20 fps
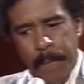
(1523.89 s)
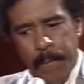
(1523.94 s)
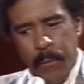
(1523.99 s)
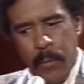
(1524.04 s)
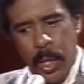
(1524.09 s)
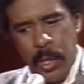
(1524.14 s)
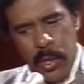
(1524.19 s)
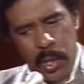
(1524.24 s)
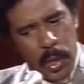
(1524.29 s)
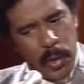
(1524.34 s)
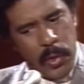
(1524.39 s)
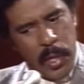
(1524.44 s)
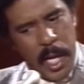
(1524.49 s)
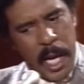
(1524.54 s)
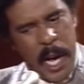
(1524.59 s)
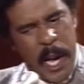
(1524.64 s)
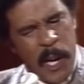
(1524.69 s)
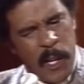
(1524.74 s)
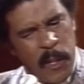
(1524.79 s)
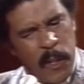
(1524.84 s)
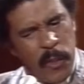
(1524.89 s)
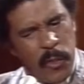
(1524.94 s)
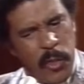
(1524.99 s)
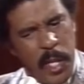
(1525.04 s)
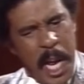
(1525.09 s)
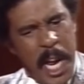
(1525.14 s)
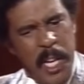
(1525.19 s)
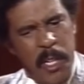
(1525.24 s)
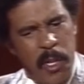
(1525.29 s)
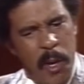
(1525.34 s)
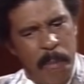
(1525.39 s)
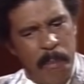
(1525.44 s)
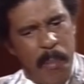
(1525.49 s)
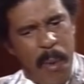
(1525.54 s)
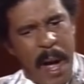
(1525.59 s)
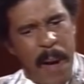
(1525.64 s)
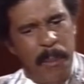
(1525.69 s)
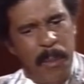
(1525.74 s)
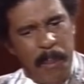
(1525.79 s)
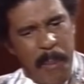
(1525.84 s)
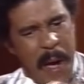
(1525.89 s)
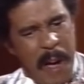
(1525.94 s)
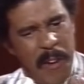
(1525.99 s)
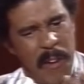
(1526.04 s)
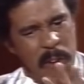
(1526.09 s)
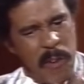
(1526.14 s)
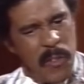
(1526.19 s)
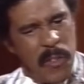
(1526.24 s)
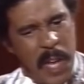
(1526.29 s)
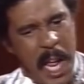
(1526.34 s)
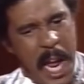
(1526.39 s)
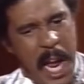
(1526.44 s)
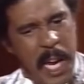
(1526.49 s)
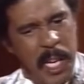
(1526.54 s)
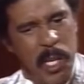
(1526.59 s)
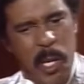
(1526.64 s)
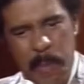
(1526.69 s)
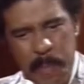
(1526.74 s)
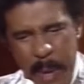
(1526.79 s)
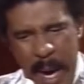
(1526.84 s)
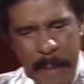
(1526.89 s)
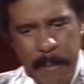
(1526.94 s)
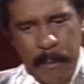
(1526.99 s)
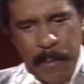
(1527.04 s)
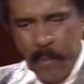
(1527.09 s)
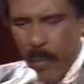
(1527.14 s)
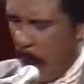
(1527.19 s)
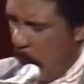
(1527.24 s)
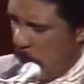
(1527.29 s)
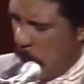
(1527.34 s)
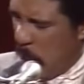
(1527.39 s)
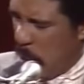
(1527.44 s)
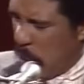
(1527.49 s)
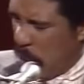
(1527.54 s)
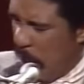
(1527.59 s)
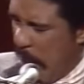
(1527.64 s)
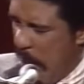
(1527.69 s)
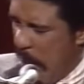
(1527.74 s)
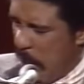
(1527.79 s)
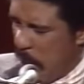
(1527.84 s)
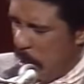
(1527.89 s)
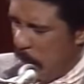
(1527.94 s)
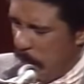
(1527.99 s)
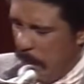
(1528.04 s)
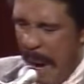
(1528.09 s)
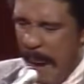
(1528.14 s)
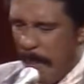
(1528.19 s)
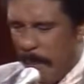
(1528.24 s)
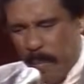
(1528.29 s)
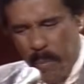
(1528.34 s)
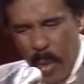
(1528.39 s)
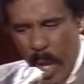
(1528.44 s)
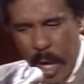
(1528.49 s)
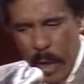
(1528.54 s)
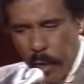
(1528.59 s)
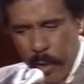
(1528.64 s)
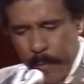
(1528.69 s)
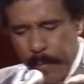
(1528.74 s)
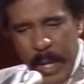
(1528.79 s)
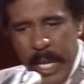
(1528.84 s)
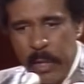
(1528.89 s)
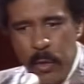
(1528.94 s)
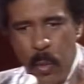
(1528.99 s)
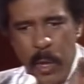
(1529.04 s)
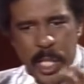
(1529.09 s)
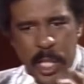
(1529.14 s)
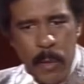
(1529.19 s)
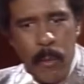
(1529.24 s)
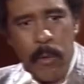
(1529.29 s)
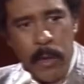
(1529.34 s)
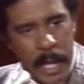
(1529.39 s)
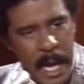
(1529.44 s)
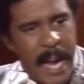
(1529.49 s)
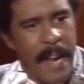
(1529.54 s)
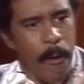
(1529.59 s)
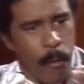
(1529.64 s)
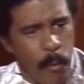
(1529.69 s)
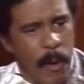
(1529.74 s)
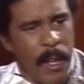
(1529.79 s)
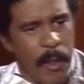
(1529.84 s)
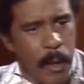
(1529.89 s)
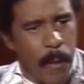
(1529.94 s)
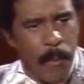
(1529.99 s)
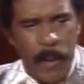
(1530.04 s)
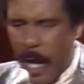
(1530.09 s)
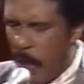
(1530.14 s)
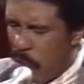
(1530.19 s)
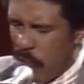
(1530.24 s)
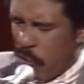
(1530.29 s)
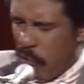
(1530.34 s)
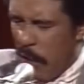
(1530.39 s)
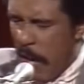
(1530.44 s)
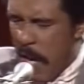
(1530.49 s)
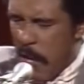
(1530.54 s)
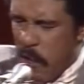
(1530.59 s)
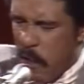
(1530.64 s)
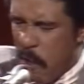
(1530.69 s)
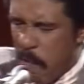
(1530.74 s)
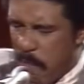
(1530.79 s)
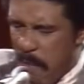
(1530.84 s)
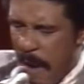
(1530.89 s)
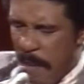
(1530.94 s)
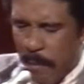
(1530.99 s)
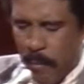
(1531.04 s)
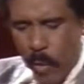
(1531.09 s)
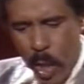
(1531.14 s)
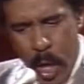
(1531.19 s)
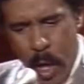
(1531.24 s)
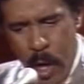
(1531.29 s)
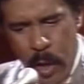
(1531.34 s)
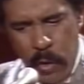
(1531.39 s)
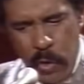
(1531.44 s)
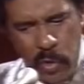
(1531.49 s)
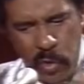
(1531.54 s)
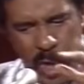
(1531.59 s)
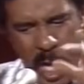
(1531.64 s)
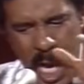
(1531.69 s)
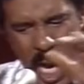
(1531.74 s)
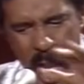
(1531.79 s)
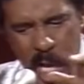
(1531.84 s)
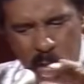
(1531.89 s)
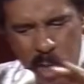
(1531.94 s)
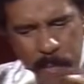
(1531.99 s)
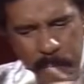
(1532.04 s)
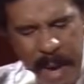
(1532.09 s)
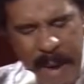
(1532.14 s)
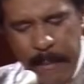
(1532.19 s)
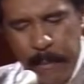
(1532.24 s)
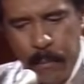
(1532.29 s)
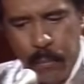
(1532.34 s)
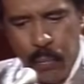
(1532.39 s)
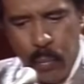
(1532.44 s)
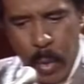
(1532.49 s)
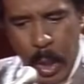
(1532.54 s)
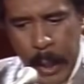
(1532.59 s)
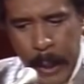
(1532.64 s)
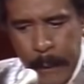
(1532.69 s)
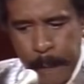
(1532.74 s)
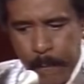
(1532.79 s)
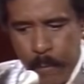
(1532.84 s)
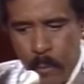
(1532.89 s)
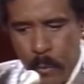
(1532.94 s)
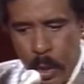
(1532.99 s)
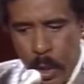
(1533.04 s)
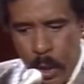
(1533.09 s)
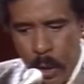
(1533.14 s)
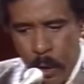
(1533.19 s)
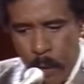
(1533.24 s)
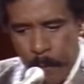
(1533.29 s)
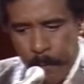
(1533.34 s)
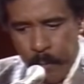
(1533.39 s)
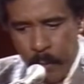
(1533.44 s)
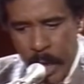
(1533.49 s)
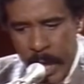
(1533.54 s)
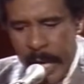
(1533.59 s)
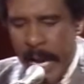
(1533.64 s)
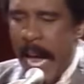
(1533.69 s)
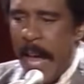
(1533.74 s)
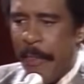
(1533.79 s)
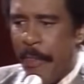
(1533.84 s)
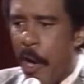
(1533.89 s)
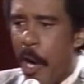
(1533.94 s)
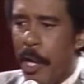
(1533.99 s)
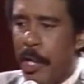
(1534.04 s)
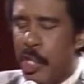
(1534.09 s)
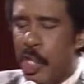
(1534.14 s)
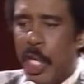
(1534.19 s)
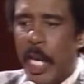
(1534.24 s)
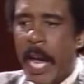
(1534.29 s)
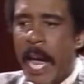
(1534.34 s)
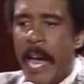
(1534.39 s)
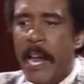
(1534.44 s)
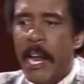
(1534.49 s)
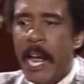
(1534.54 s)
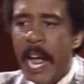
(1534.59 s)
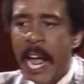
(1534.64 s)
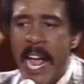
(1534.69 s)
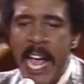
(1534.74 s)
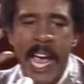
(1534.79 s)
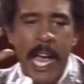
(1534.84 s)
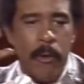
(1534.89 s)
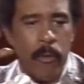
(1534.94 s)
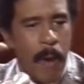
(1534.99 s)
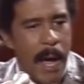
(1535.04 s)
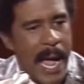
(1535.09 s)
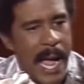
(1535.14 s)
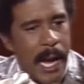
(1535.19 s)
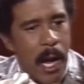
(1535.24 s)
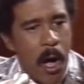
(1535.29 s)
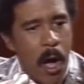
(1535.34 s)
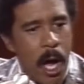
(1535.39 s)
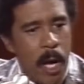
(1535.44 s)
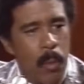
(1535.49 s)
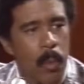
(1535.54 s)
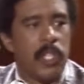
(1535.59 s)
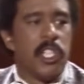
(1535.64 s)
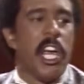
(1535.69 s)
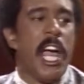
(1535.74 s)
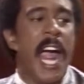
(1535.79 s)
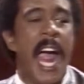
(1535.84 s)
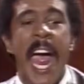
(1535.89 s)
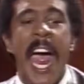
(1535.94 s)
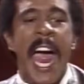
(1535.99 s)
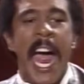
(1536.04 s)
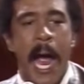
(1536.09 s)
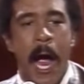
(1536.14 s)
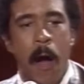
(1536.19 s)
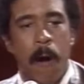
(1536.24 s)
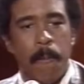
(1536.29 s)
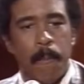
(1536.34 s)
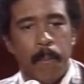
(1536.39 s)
And she said, I understand your problem, I understand your problem. Understand your problem. That's the way she would have a rhythm. Understand your problem, understand your problem. You know? And I thought that she had a head rag on, it was a hair.